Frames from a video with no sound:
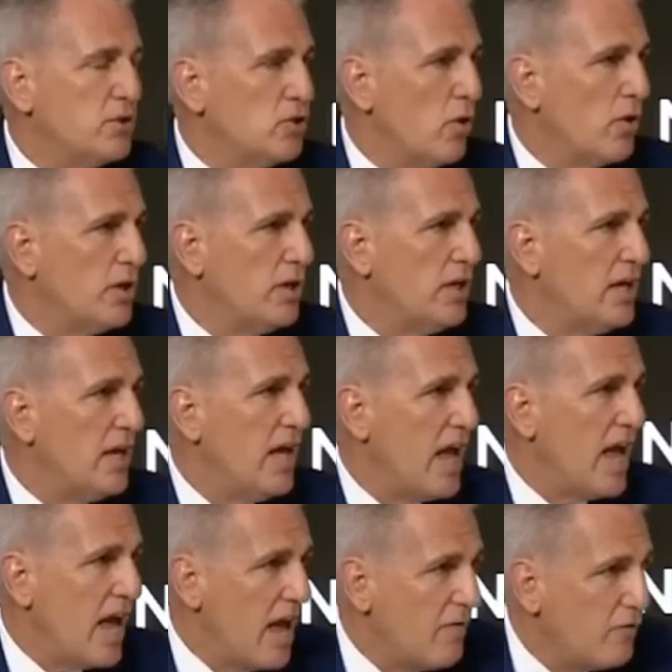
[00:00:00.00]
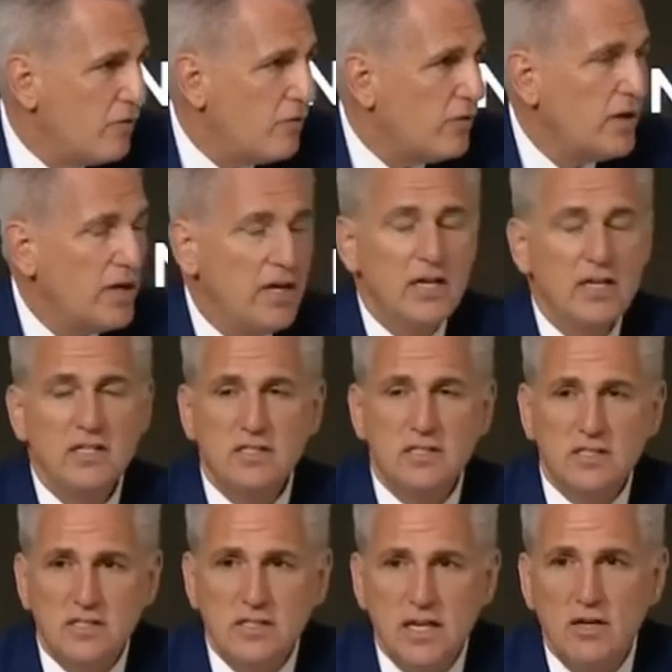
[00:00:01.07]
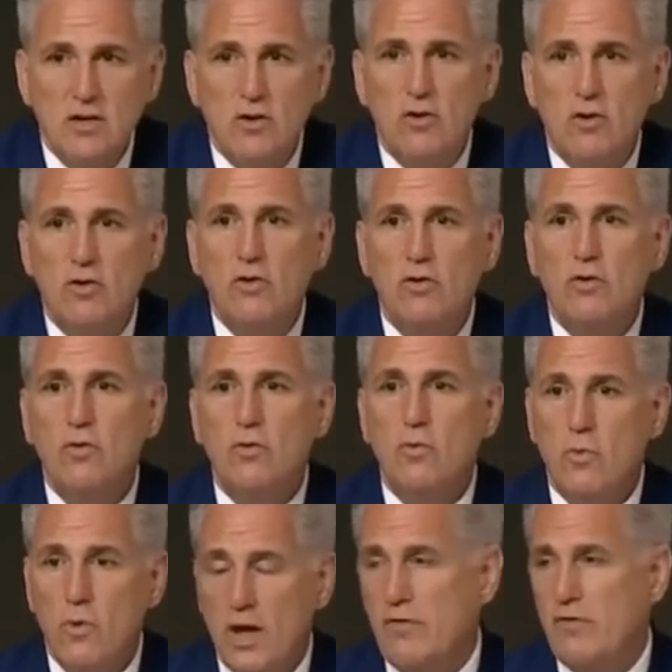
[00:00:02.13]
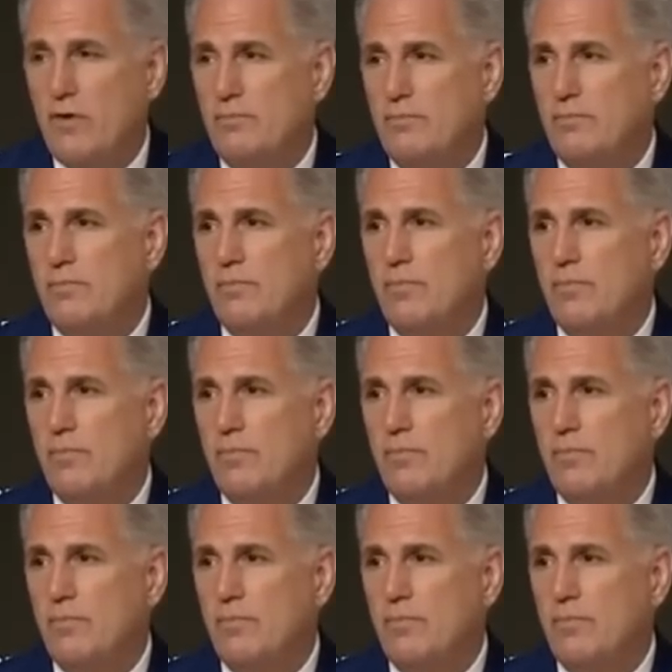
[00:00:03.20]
majority, every single one of them.